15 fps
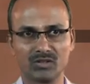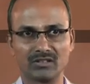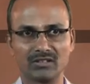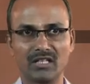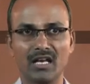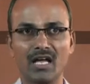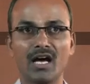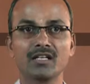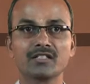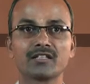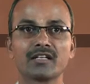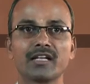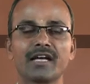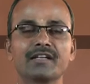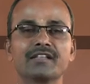the last
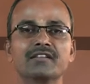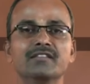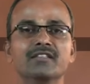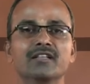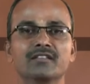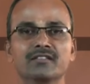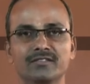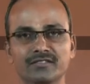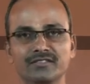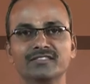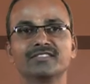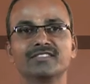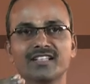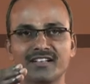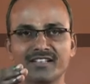line in the
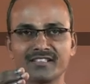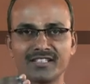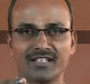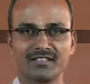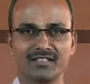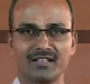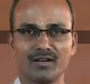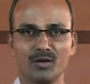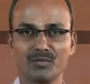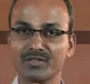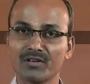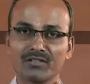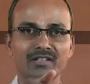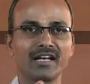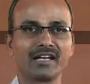third stanza.
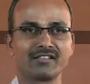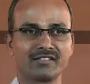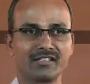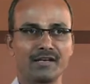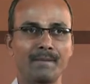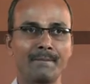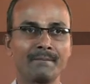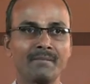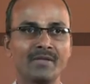Observe the lines there.